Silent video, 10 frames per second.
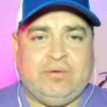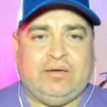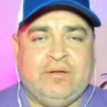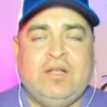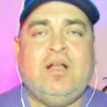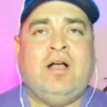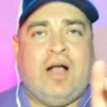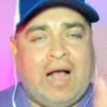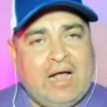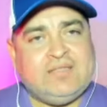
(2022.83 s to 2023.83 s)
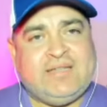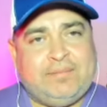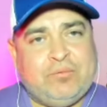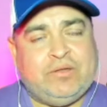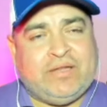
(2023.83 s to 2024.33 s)
one. Here we go. Uh, I'll
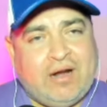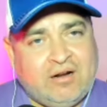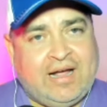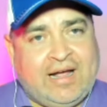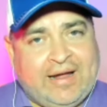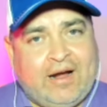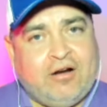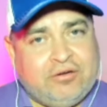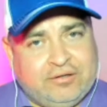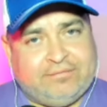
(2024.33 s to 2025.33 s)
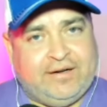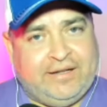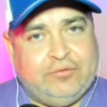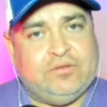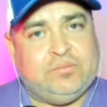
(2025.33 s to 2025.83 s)
step in with our guy, our good
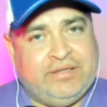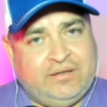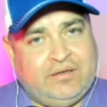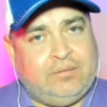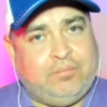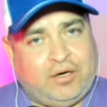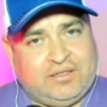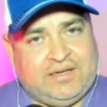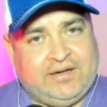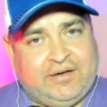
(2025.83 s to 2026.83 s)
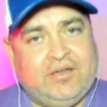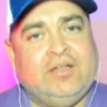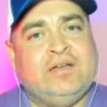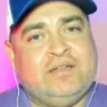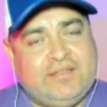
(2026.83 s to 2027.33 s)
friend, who's been a bartender.
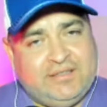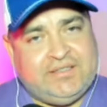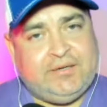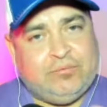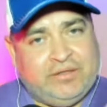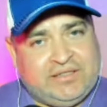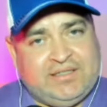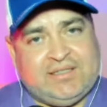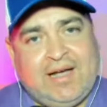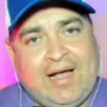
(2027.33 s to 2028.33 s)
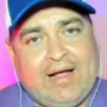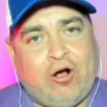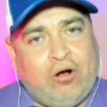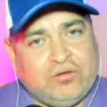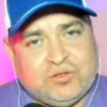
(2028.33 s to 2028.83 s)
DJ Richie Sky
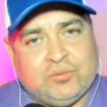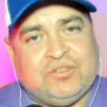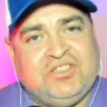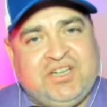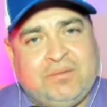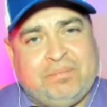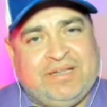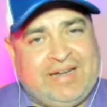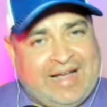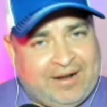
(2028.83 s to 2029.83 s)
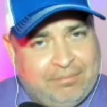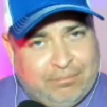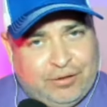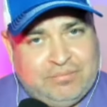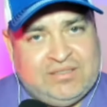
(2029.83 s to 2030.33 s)
also could jump in at a
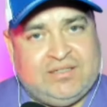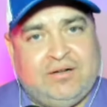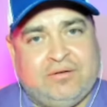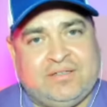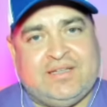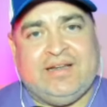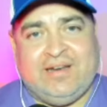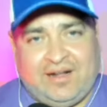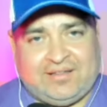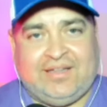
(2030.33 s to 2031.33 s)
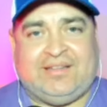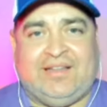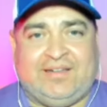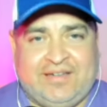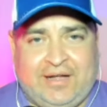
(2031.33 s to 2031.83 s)
moment's notice and knock that
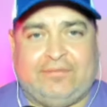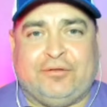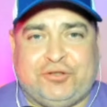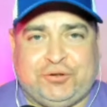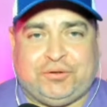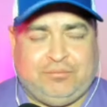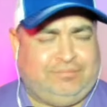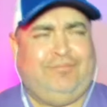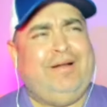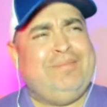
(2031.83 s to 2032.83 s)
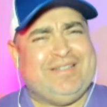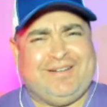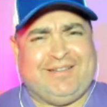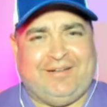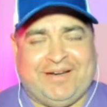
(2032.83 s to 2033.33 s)
thing down for sure. Oh, why am I talking that way?